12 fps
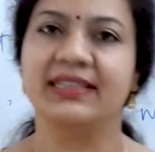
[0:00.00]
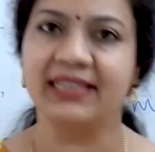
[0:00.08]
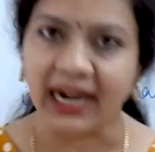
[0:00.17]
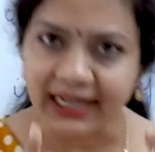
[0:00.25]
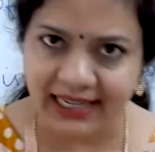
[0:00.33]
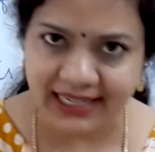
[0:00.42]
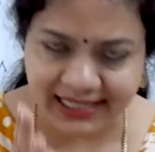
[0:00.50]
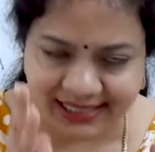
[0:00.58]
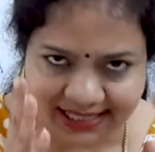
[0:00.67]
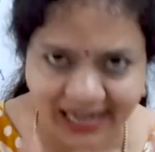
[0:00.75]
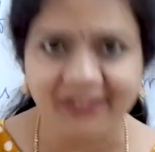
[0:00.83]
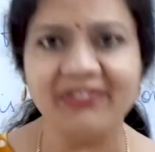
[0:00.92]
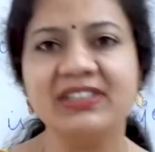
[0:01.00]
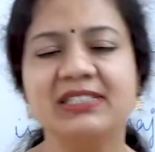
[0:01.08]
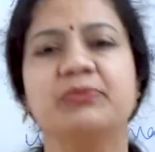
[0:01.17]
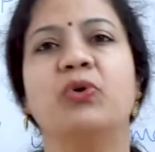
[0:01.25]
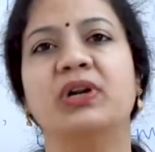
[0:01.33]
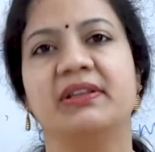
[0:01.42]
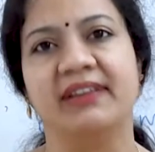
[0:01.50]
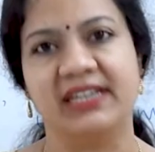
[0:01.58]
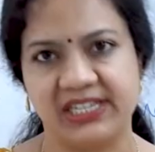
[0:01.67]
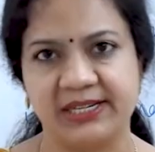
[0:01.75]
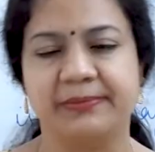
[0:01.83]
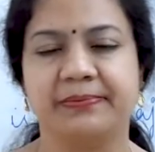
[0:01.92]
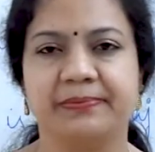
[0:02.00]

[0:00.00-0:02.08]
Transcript: that itself is motivation.